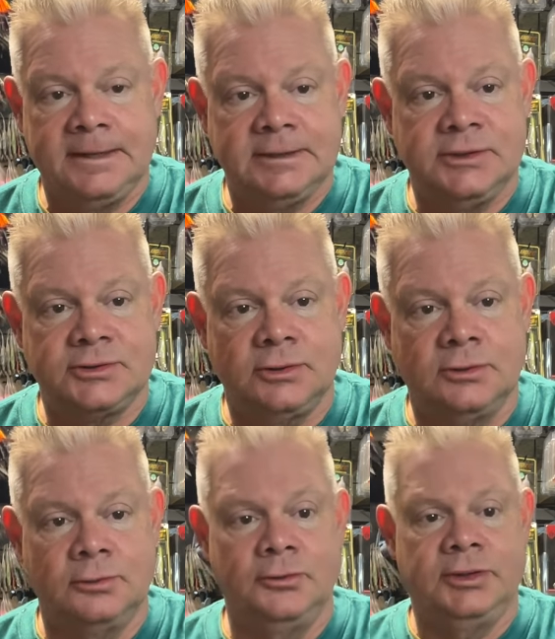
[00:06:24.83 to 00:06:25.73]
this
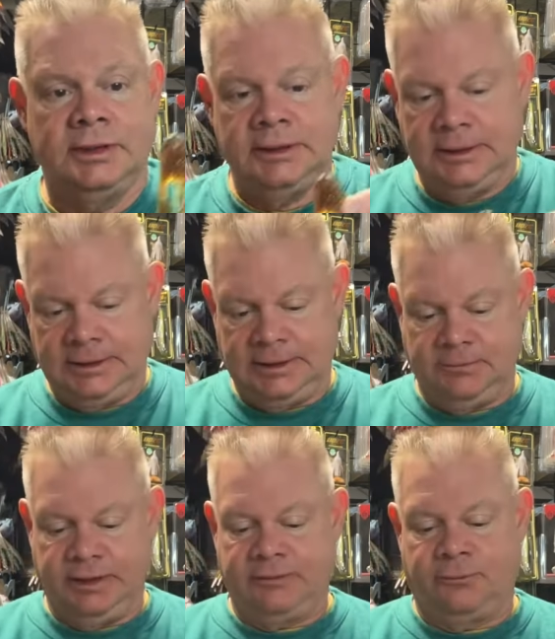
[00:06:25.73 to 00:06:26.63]
old
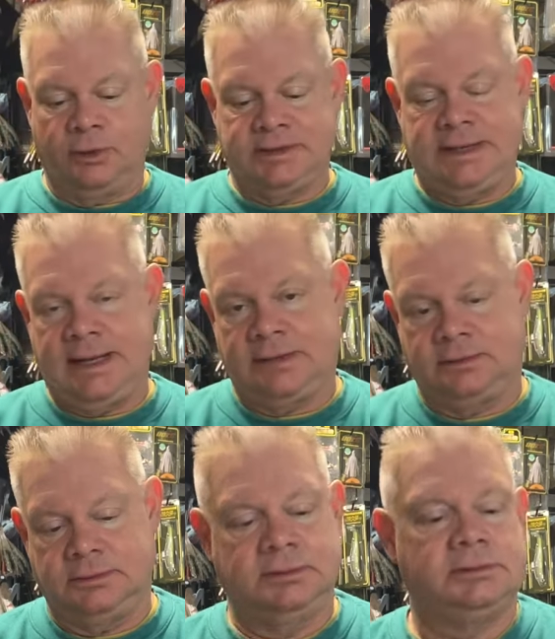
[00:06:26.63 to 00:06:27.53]
Lake Fork
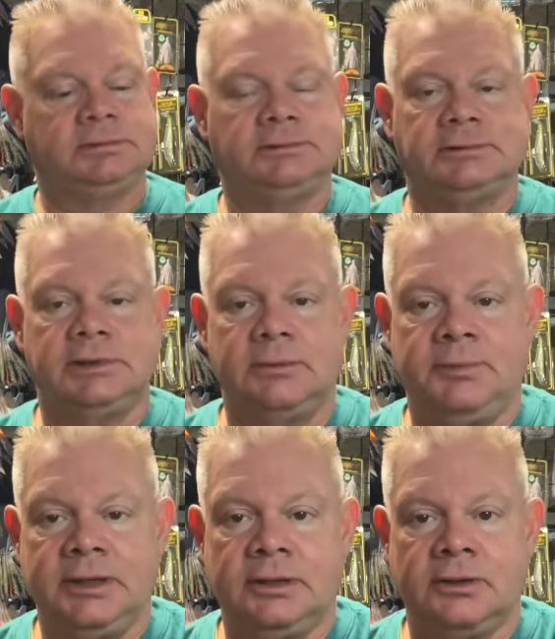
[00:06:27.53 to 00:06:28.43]
Tackle
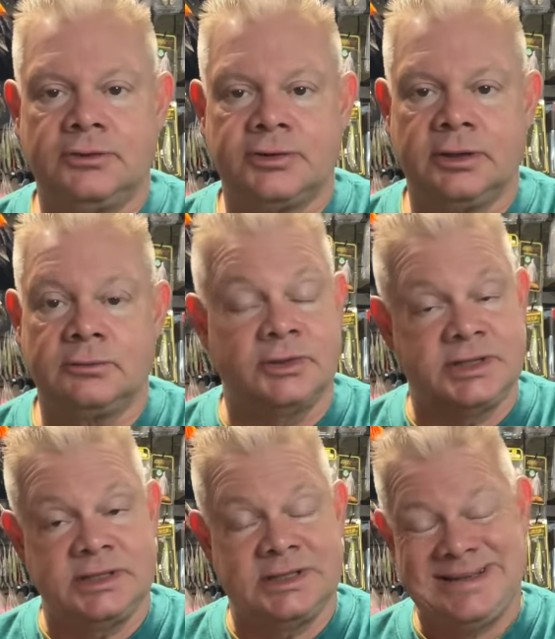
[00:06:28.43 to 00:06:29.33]
pig claw trailer,
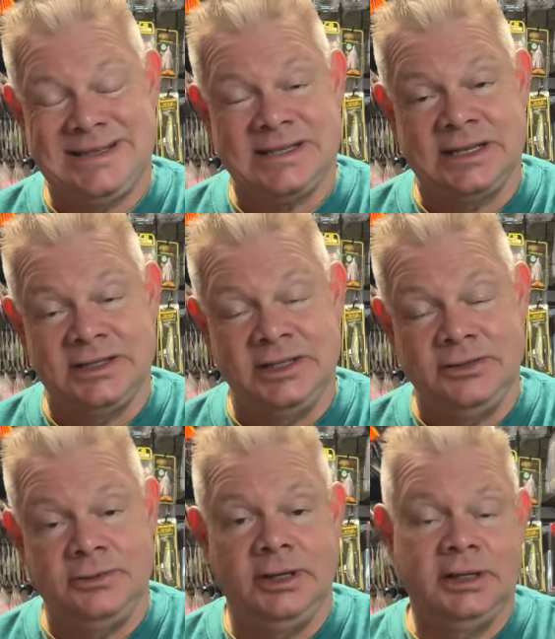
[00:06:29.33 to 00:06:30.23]
which is
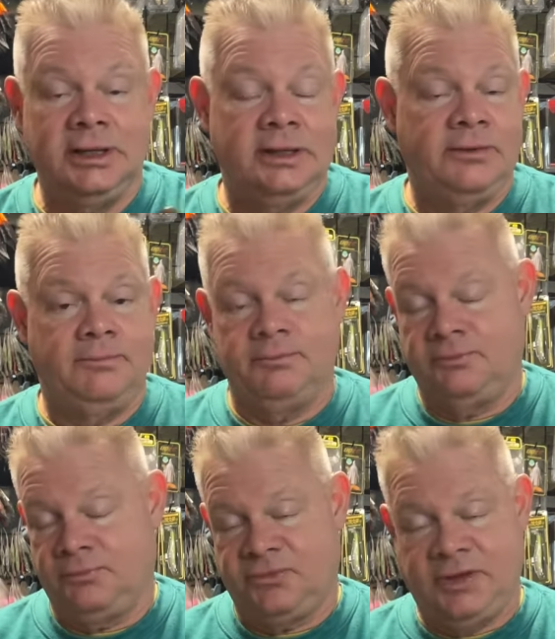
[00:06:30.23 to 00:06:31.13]
discontinued.
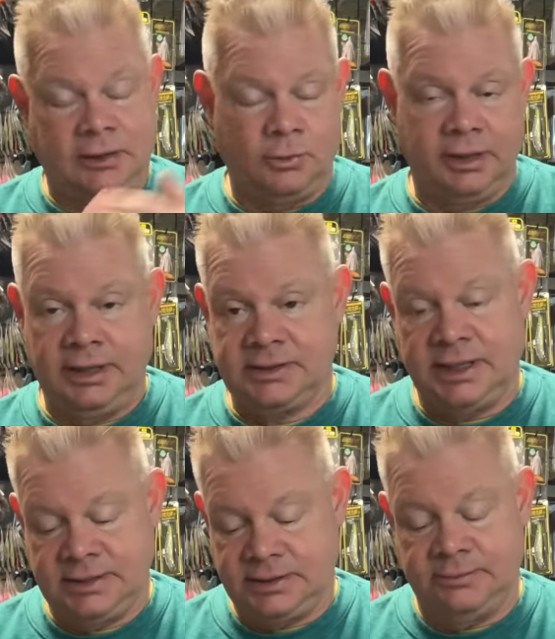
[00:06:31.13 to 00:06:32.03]
Tackle Warehouse
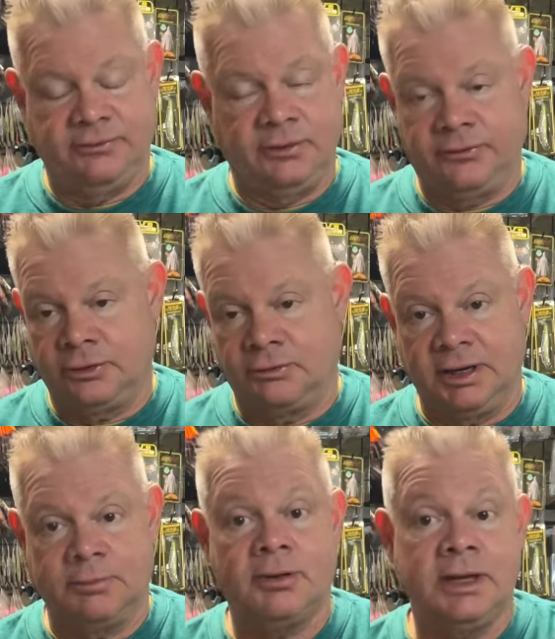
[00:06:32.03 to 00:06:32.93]
has them for a
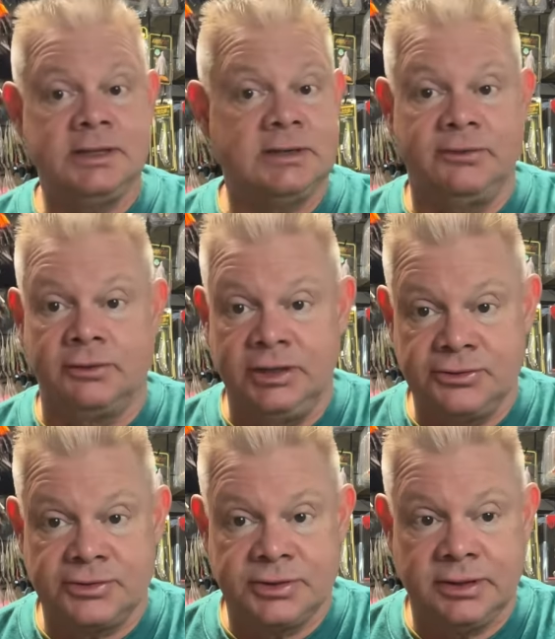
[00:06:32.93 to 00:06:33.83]
great price if you're
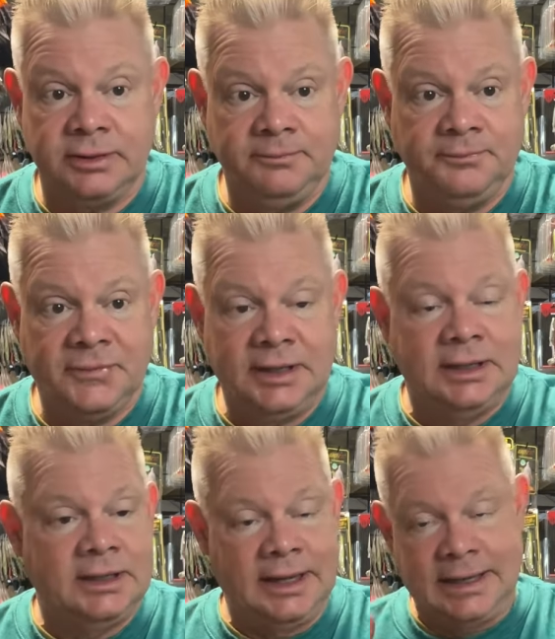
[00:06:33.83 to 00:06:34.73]
interested in them.
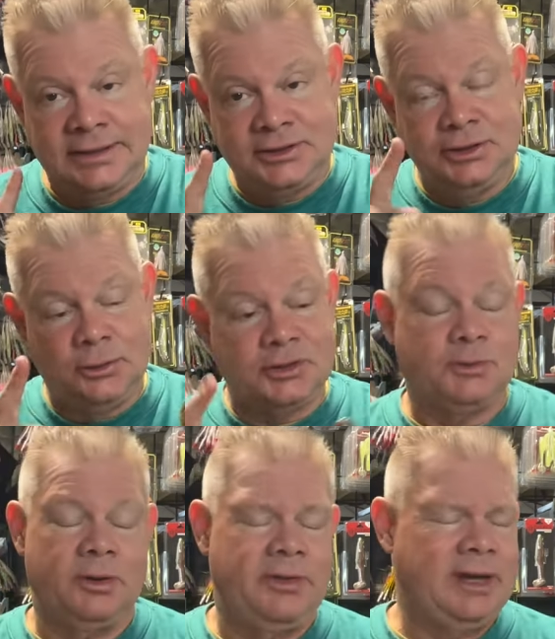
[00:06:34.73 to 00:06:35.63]
And I did notice
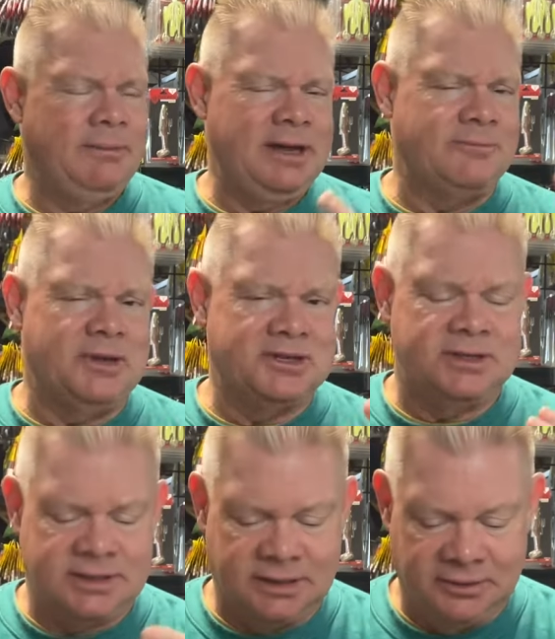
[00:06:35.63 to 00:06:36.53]
one thing. I may have mentioned
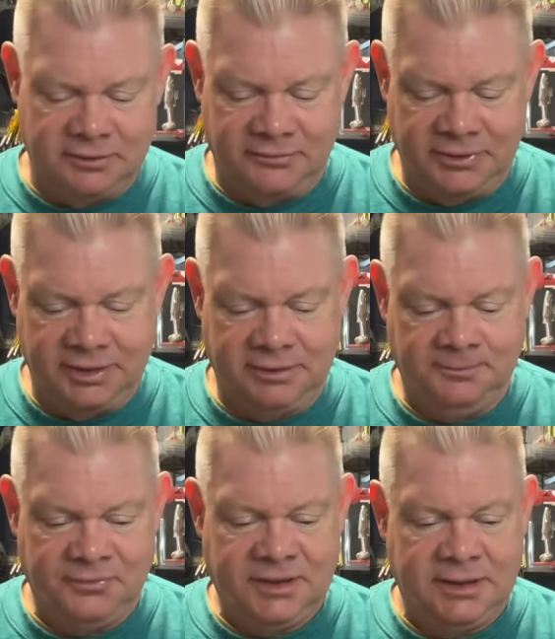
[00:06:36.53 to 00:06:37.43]
this in another video,
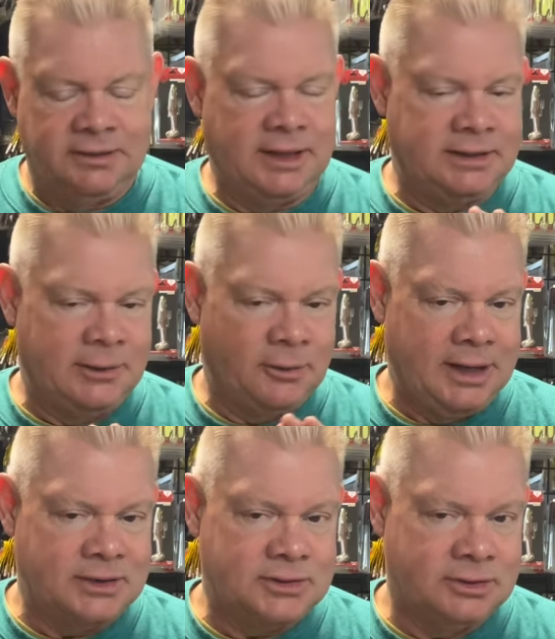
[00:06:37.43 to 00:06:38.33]
that they were
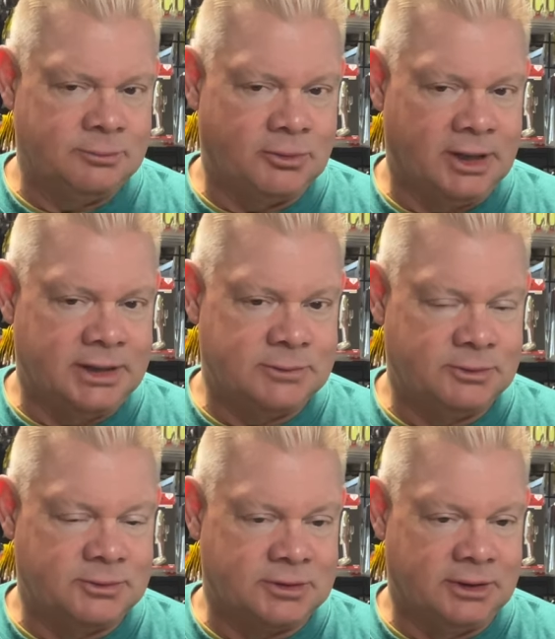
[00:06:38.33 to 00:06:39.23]
at a certain price,
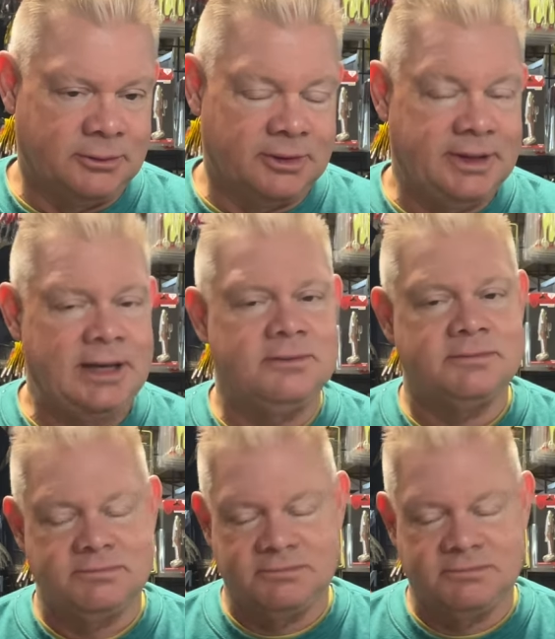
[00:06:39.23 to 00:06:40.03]
which was lower. And now,